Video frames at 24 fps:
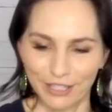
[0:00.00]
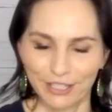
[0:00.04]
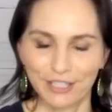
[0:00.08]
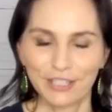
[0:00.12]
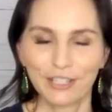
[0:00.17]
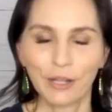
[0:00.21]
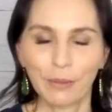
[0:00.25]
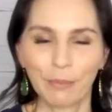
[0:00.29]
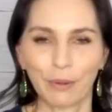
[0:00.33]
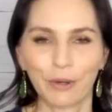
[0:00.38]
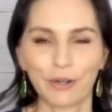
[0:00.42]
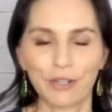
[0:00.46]

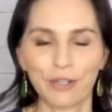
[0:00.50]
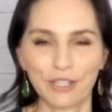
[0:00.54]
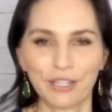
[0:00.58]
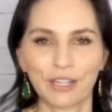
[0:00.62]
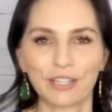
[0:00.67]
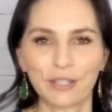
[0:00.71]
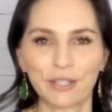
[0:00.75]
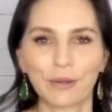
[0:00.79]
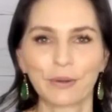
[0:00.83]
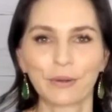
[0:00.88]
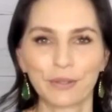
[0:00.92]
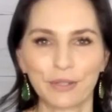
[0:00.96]
single person
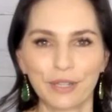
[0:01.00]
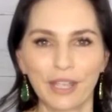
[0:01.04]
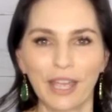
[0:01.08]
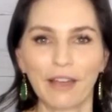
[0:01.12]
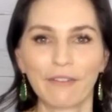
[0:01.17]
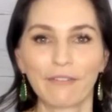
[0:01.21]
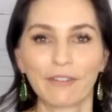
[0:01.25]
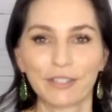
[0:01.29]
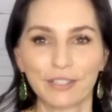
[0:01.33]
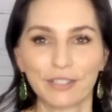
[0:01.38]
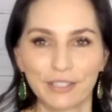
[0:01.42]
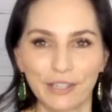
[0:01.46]
is going to
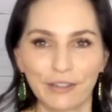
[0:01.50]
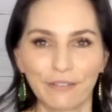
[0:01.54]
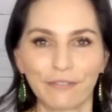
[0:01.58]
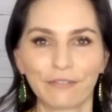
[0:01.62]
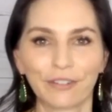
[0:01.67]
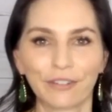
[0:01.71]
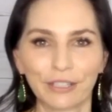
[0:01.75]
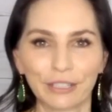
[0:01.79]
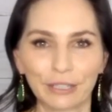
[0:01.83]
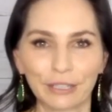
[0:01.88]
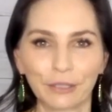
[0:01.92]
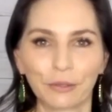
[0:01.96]
have a
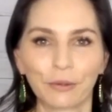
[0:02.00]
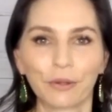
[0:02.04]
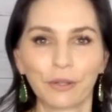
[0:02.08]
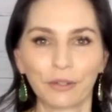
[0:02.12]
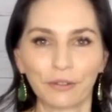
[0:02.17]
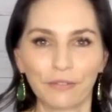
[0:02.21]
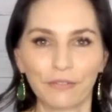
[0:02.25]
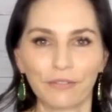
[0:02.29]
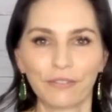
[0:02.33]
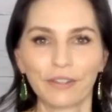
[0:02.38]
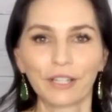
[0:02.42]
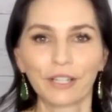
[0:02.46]
different look
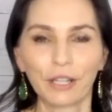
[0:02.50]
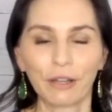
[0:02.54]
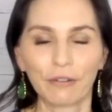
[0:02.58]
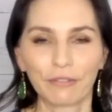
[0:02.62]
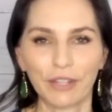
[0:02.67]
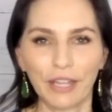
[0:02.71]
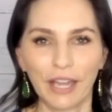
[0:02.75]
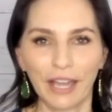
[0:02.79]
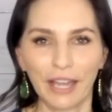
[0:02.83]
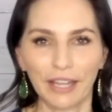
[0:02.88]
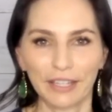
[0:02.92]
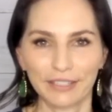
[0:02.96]
and feel of
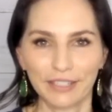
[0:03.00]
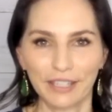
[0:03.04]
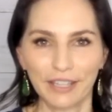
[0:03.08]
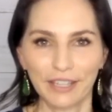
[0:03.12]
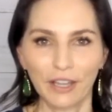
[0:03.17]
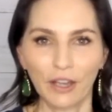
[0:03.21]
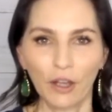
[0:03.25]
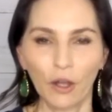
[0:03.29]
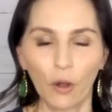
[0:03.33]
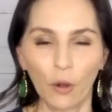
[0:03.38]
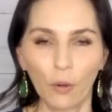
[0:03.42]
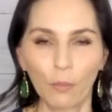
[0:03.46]
that
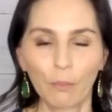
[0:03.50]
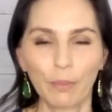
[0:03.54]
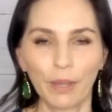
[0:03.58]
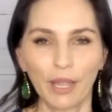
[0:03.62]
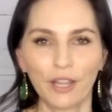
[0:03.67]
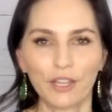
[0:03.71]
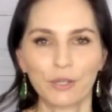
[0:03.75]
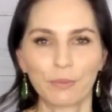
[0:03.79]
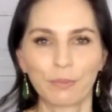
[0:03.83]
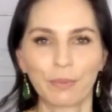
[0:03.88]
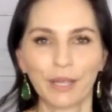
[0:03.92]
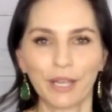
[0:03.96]

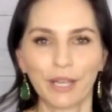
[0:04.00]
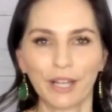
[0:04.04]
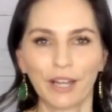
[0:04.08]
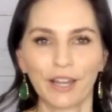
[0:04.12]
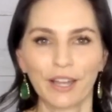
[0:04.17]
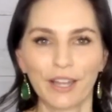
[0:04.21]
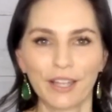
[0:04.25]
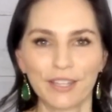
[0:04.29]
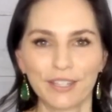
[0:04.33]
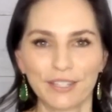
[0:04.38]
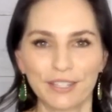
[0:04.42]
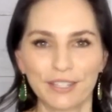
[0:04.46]
homepage,
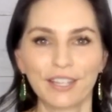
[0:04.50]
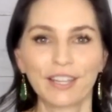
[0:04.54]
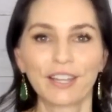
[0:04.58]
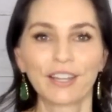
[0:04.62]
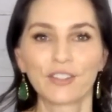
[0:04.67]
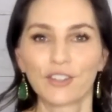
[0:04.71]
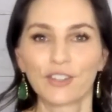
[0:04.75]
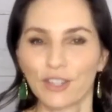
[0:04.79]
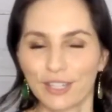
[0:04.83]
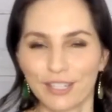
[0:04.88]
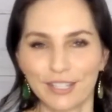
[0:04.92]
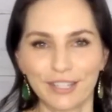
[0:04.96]
because
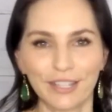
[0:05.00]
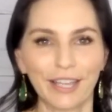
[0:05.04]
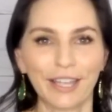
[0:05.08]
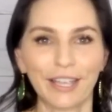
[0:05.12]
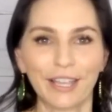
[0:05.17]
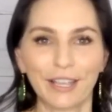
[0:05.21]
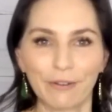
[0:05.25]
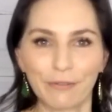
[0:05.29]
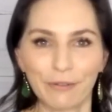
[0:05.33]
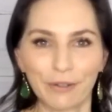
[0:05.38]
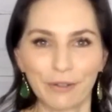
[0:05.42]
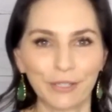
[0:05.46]
just
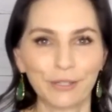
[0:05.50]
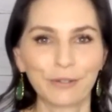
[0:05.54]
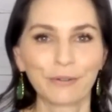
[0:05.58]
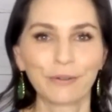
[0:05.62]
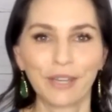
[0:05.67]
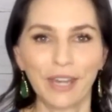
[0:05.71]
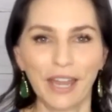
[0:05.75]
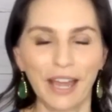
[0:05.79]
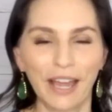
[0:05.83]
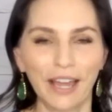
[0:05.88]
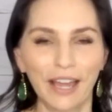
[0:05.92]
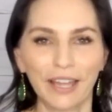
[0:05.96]
like when you
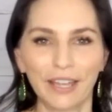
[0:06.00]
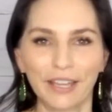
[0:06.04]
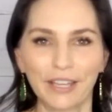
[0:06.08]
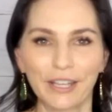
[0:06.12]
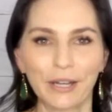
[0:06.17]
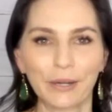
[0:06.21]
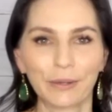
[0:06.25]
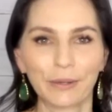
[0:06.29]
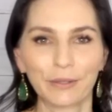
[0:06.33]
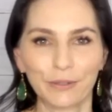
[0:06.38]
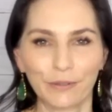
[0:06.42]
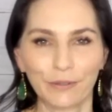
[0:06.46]
and I
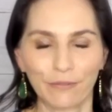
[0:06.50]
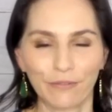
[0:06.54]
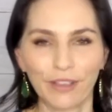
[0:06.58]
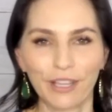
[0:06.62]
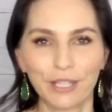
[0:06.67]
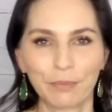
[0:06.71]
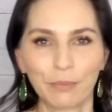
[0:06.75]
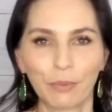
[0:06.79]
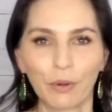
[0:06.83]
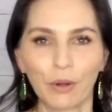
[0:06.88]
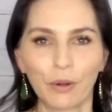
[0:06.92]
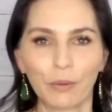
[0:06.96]
go into
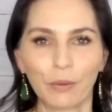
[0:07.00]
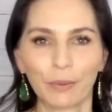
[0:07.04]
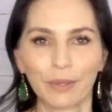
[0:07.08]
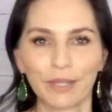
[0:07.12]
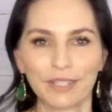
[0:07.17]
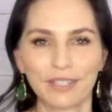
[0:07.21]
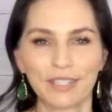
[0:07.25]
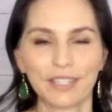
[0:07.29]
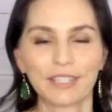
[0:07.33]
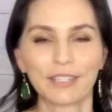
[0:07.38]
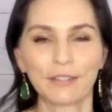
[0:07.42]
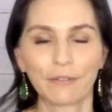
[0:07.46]
Facebook, we
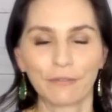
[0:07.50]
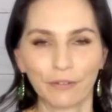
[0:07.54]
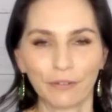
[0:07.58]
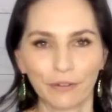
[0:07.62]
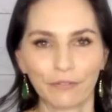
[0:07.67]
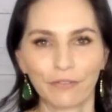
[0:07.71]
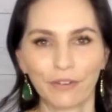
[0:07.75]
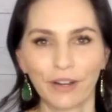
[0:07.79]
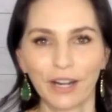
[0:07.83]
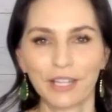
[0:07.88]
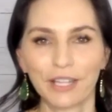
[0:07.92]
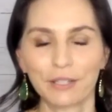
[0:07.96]
see
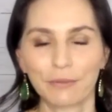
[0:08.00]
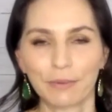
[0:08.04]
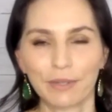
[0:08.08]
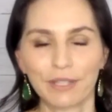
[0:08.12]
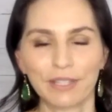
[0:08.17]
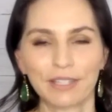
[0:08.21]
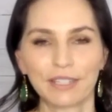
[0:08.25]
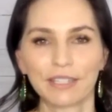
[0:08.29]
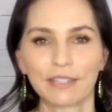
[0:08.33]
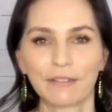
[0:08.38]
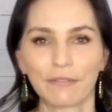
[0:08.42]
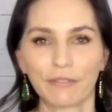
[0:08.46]
different friends, we
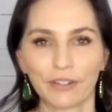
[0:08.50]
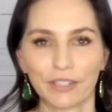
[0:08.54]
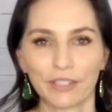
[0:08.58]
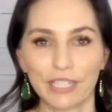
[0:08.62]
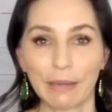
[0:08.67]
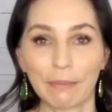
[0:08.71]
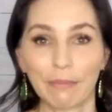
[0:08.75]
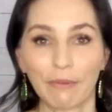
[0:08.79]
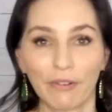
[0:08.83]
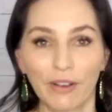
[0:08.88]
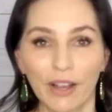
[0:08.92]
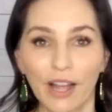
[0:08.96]
see different
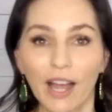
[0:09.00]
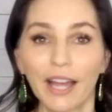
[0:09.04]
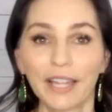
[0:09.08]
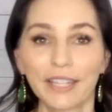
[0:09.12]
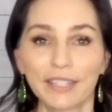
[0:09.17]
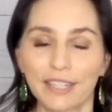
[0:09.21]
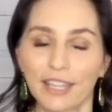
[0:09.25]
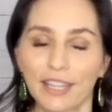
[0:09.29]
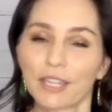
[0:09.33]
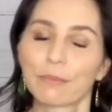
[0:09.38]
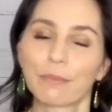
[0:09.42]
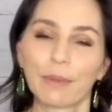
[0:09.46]
type of
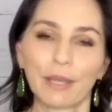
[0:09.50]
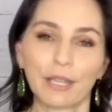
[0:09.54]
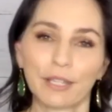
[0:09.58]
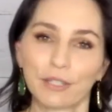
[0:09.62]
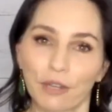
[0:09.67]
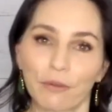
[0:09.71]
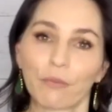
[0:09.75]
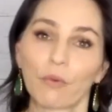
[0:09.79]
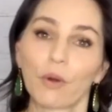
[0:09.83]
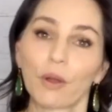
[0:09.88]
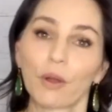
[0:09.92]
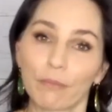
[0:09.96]
content based
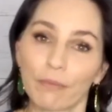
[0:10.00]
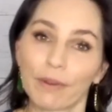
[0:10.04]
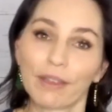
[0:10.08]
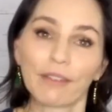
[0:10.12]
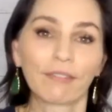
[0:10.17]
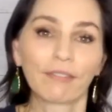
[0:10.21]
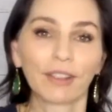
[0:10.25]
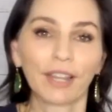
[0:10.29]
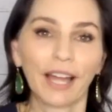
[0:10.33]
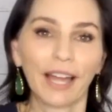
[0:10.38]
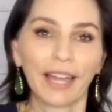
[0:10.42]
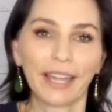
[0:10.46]
on what we've
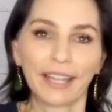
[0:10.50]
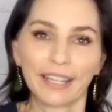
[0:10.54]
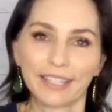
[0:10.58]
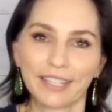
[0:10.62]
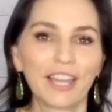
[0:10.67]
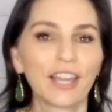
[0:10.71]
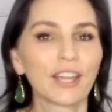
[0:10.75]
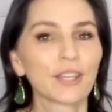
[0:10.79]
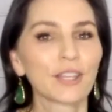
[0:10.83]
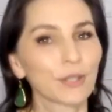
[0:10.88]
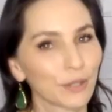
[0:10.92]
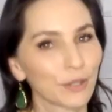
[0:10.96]
liked.
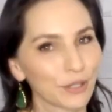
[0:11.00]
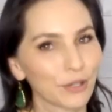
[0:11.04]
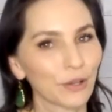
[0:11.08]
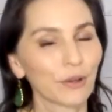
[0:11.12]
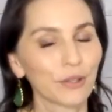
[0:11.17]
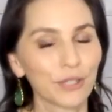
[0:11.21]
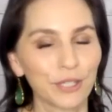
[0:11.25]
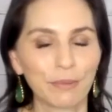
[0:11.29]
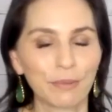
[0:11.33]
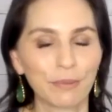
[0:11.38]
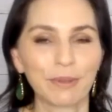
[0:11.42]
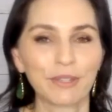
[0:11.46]
So it's
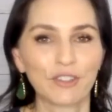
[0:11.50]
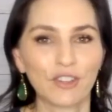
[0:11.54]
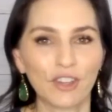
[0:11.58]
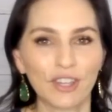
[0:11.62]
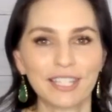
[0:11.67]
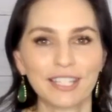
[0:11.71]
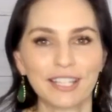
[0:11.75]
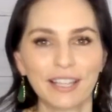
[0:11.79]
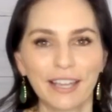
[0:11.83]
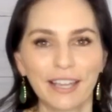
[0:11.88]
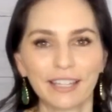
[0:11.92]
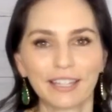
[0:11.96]
going to be
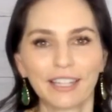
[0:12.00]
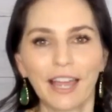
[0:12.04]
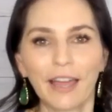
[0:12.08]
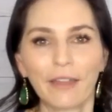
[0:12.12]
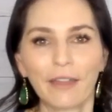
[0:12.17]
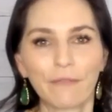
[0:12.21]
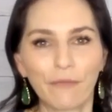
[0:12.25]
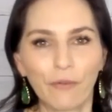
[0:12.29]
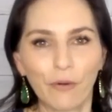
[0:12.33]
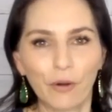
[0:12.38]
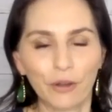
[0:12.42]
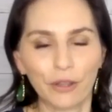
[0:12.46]
just like
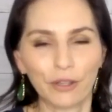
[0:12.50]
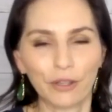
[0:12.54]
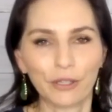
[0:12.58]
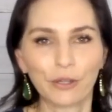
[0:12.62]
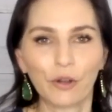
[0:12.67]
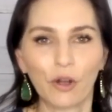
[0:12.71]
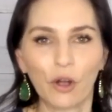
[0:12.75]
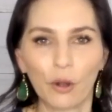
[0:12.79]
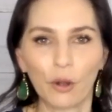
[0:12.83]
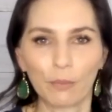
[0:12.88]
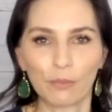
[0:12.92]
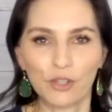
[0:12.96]
that for the new
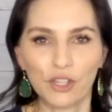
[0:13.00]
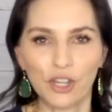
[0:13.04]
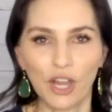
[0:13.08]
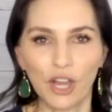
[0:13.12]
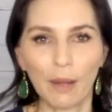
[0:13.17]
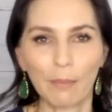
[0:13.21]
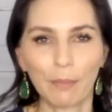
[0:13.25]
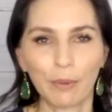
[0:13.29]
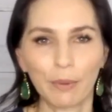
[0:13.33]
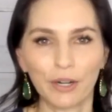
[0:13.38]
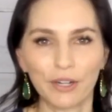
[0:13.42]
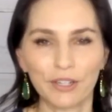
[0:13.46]
home
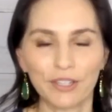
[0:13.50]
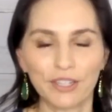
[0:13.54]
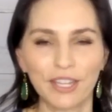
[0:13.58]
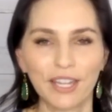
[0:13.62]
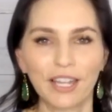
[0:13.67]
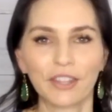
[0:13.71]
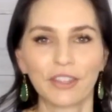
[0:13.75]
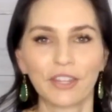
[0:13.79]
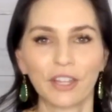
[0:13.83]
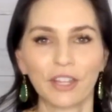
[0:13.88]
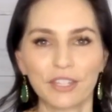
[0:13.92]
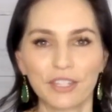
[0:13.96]
shoppers.
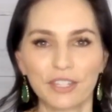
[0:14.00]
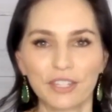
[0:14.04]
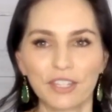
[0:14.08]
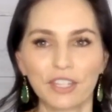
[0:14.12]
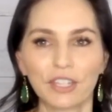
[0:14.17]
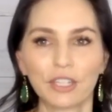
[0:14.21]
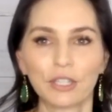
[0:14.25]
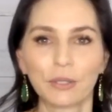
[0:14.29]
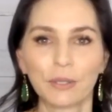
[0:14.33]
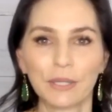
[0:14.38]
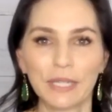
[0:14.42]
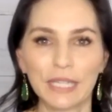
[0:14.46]
They'll see
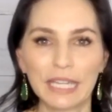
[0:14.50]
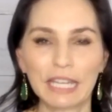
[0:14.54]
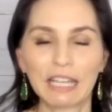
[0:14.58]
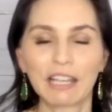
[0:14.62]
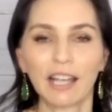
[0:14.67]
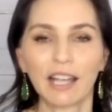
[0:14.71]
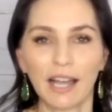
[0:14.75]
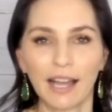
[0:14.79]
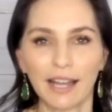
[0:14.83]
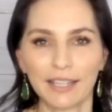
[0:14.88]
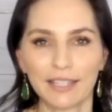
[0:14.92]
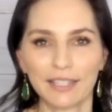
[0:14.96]
unique
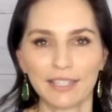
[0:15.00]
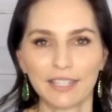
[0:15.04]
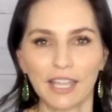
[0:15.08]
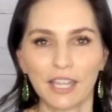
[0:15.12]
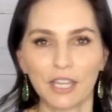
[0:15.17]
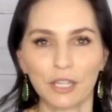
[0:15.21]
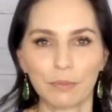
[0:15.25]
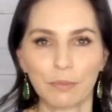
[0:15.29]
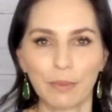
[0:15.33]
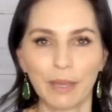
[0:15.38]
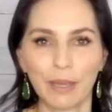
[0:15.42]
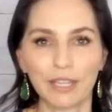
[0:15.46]

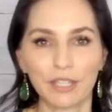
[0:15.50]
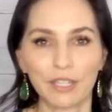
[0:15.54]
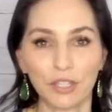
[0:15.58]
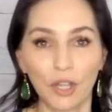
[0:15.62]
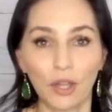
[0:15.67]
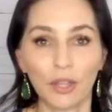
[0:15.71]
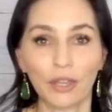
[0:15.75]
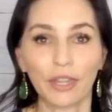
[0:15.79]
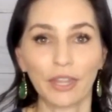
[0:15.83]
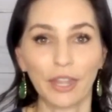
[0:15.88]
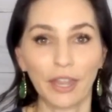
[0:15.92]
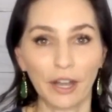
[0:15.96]
content based
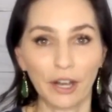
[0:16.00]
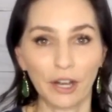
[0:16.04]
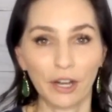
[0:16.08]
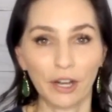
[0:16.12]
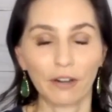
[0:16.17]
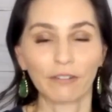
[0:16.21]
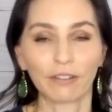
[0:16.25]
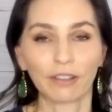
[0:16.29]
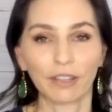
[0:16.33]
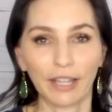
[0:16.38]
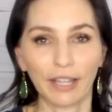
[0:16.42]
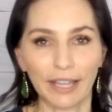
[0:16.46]
on
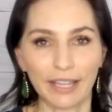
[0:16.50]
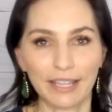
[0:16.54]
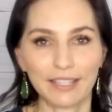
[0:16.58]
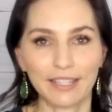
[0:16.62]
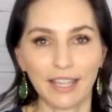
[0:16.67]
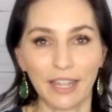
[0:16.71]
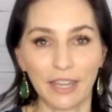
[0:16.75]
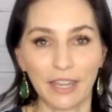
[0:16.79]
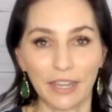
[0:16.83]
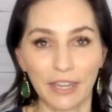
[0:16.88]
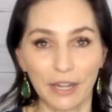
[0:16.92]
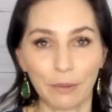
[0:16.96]
their likes
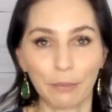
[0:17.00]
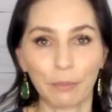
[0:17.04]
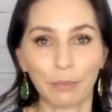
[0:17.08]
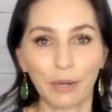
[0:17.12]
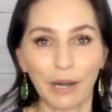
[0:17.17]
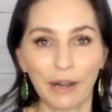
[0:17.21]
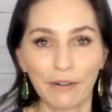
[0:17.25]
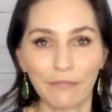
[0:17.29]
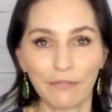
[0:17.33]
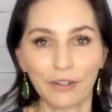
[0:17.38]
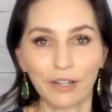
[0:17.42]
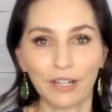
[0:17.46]
and their
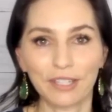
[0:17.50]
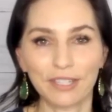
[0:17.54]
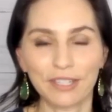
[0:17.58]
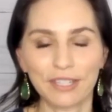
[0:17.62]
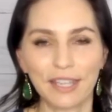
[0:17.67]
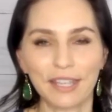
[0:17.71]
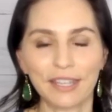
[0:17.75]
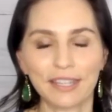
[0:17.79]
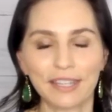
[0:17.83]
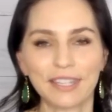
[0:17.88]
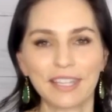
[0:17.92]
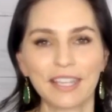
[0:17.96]

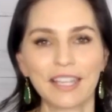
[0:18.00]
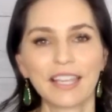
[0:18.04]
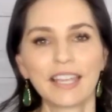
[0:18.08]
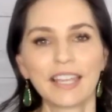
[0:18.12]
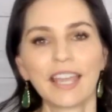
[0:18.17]
preferences.